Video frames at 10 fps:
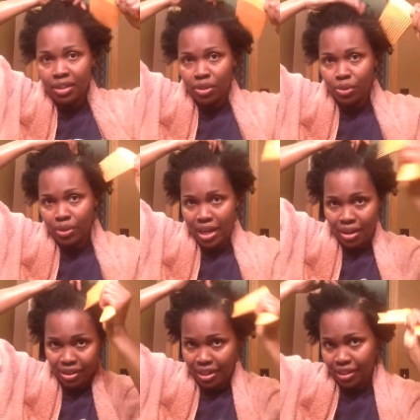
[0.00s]
go
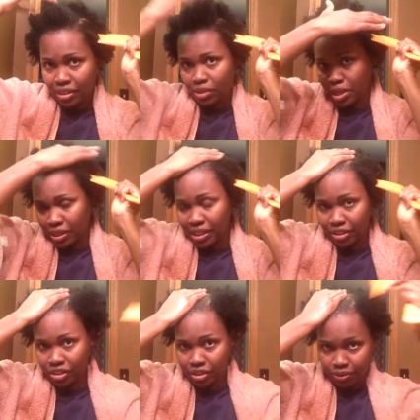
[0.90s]
down a small
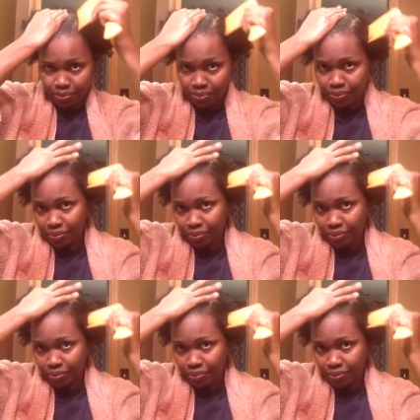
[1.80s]
section.